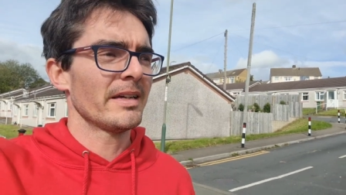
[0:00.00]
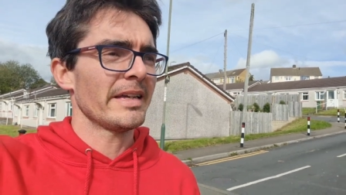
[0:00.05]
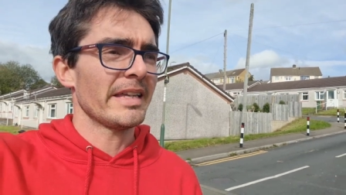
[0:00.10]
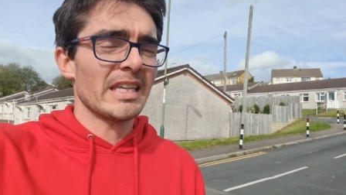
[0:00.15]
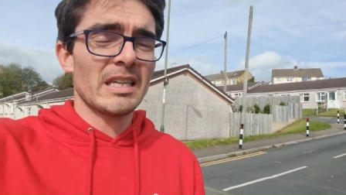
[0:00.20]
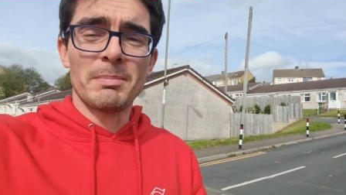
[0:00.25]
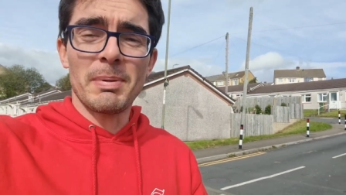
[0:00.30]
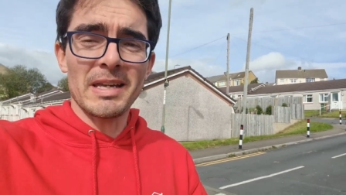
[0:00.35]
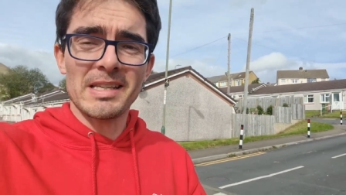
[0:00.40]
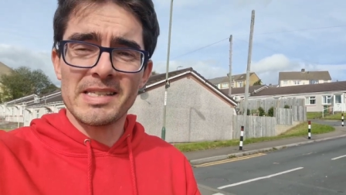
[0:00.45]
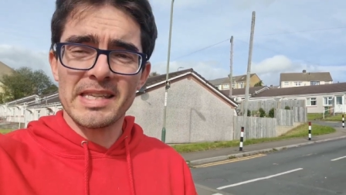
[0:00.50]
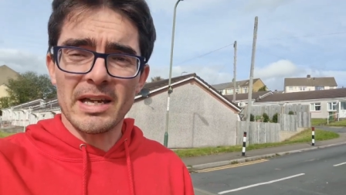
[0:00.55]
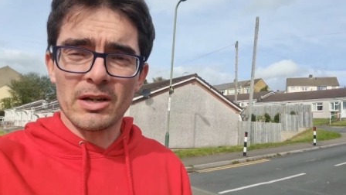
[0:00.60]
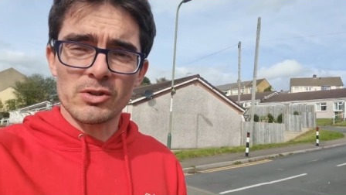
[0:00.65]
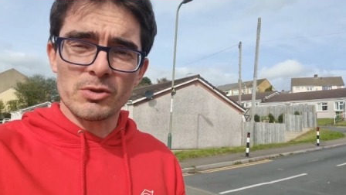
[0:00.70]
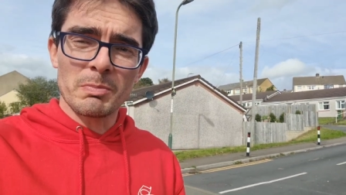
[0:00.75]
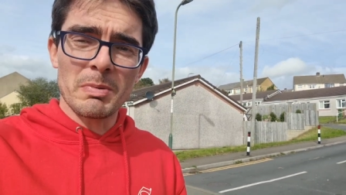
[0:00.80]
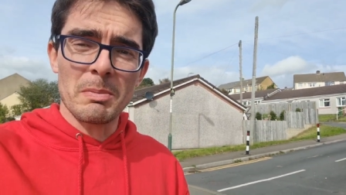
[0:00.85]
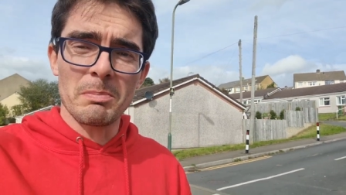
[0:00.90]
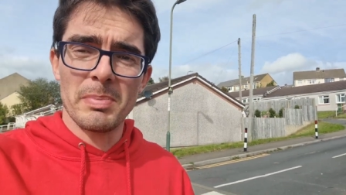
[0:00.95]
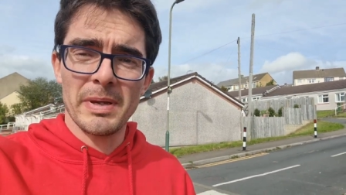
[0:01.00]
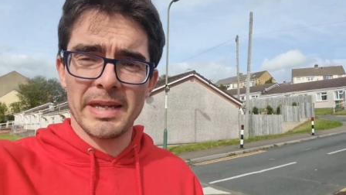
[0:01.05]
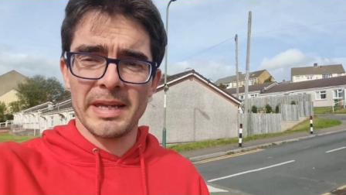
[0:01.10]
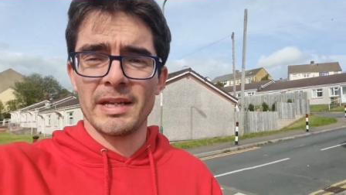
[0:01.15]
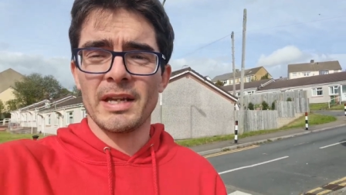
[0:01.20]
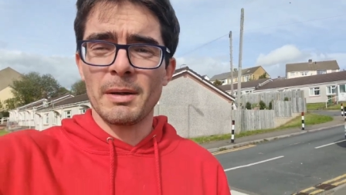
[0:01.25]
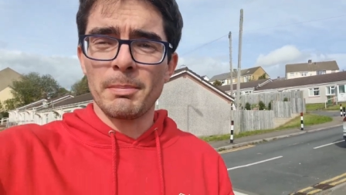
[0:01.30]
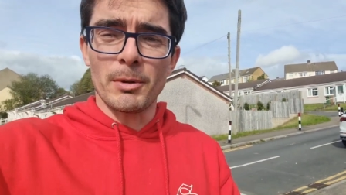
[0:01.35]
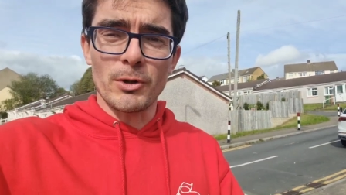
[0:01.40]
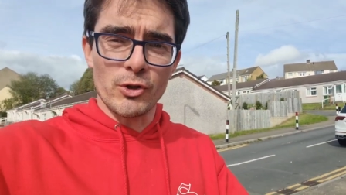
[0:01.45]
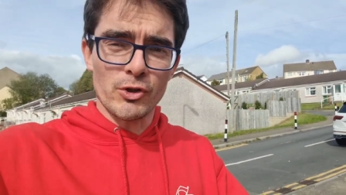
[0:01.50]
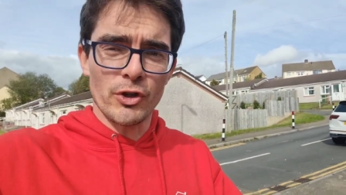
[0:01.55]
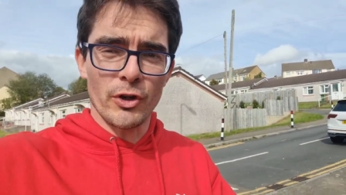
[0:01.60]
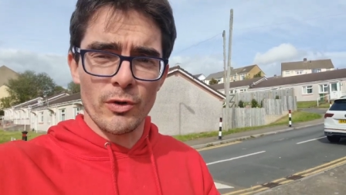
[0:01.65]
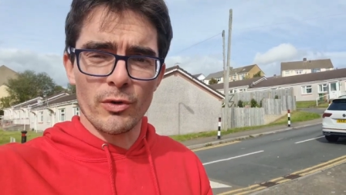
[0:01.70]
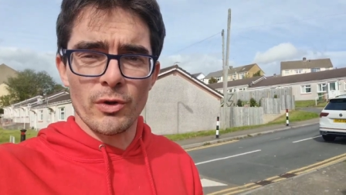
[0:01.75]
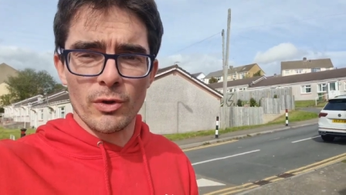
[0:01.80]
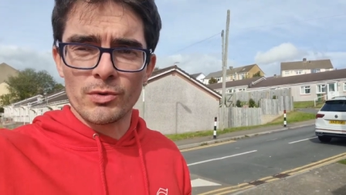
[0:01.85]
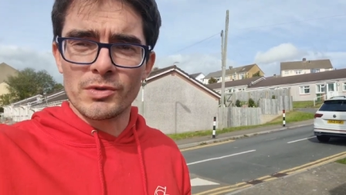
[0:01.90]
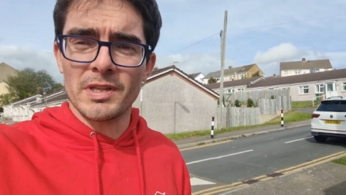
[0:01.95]
eBay sales have been picking up. I'll show you
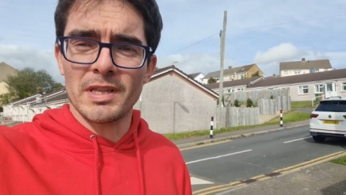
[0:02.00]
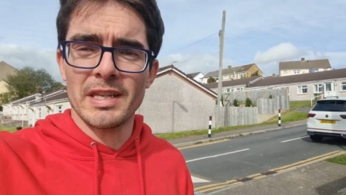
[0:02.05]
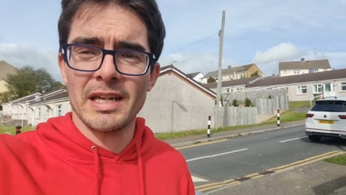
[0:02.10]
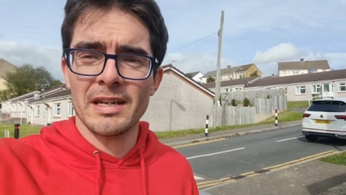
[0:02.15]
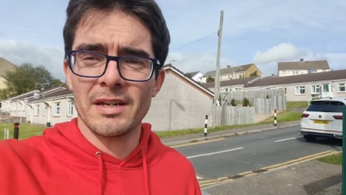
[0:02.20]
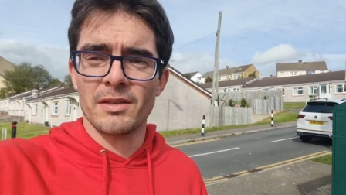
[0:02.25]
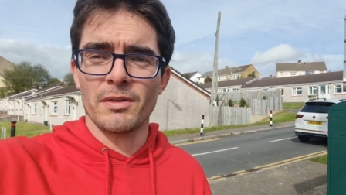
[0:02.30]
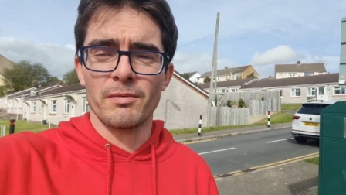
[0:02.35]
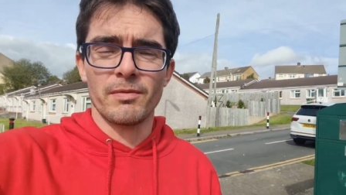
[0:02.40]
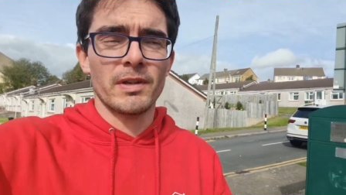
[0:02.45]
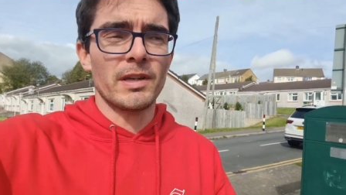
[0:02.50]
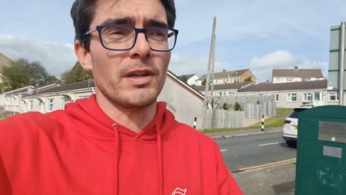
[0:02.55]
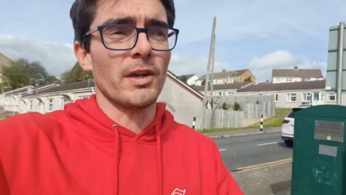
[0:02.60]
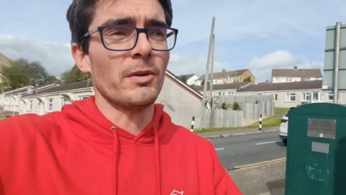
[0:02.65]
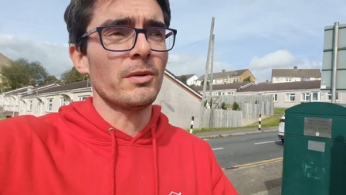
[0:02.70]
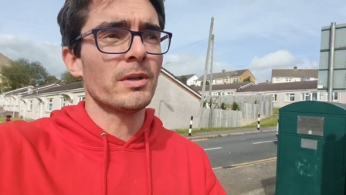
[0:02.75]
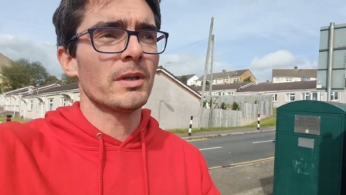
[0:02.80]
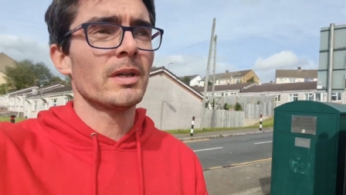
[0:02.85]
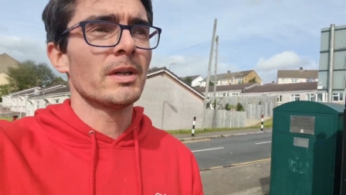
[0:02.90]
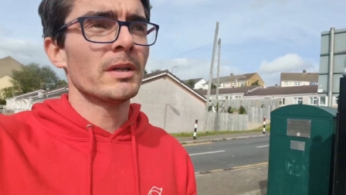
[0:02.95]
those at the end of the video.